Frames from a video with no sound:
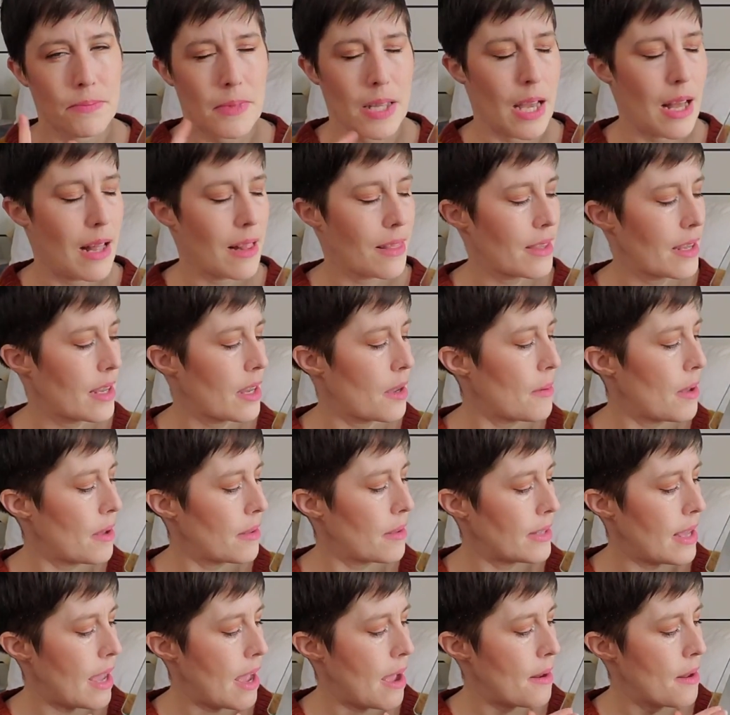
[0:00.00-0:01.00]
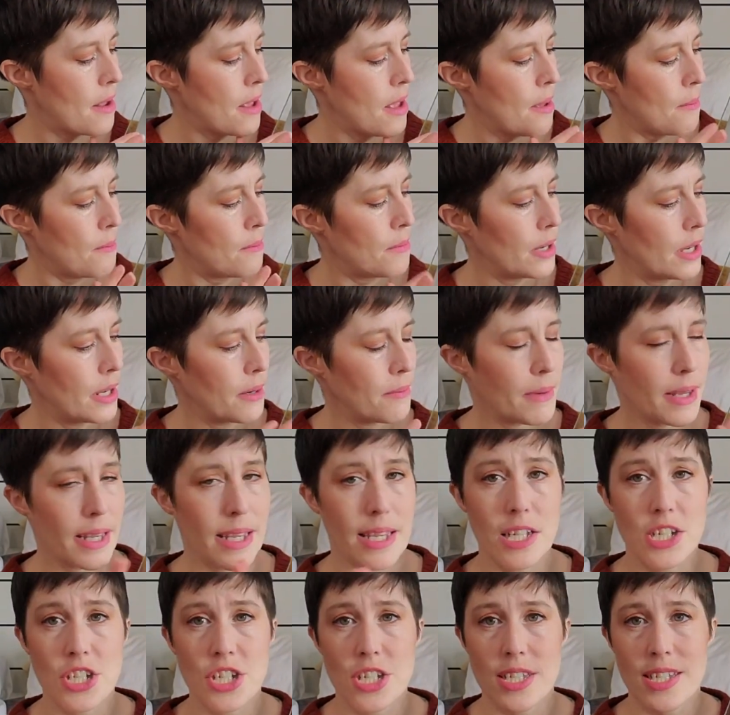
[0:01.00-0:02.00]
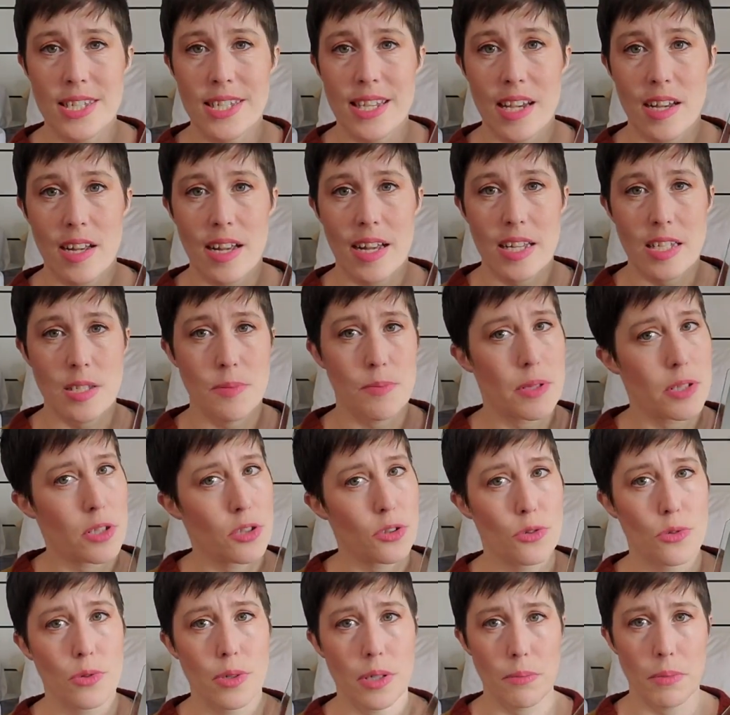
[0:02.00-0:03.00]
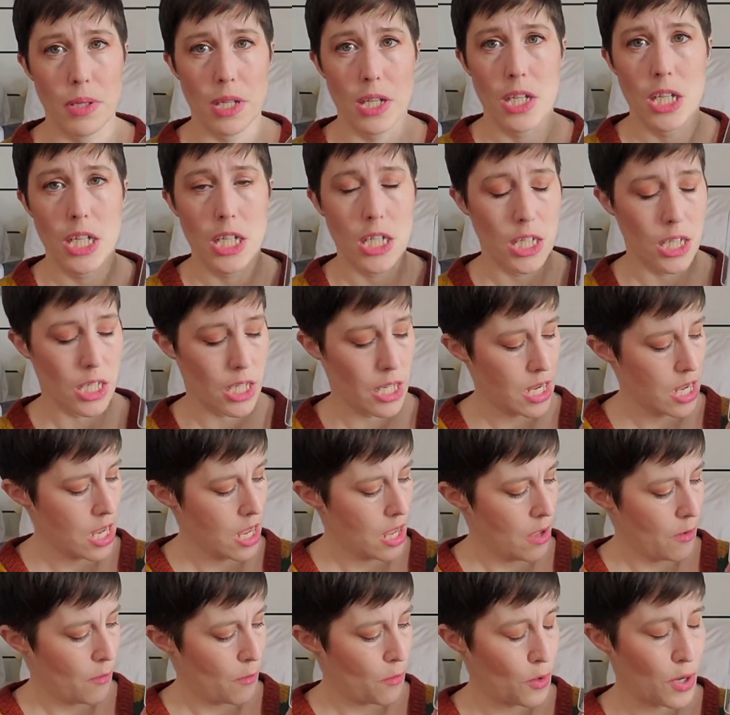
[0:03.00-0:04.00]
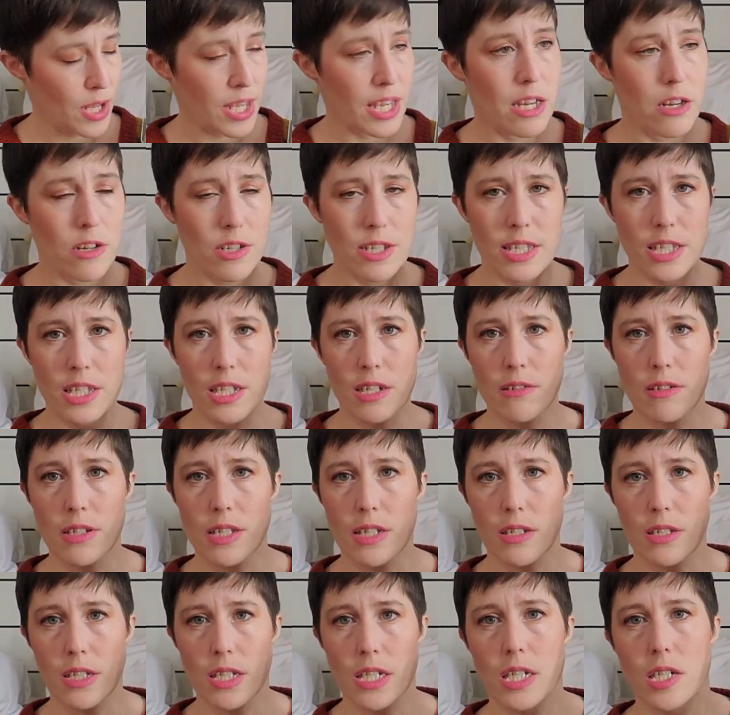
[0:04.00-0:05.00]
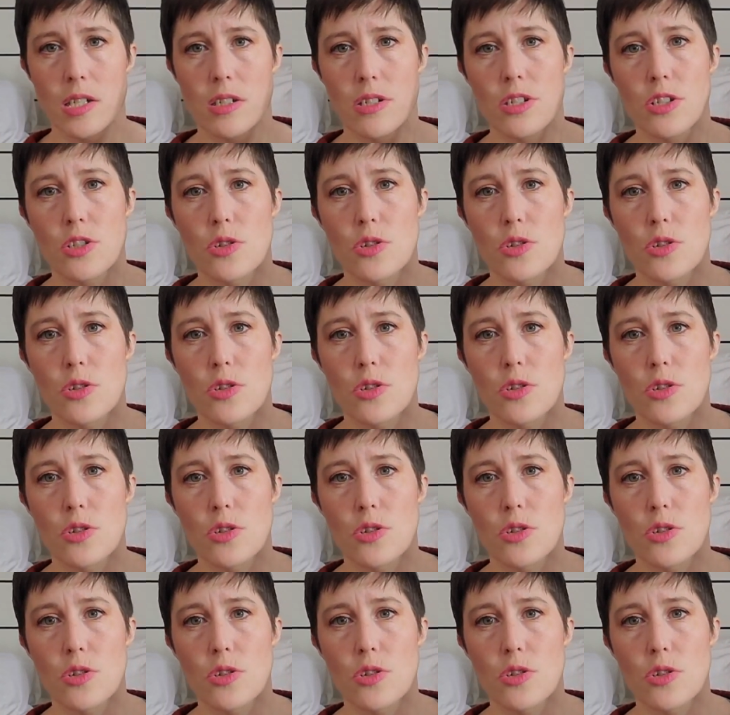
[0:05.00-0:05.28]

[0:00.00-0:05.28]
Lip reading: I'll think about that. But my kitchen scale has been doing me good for years and years and years.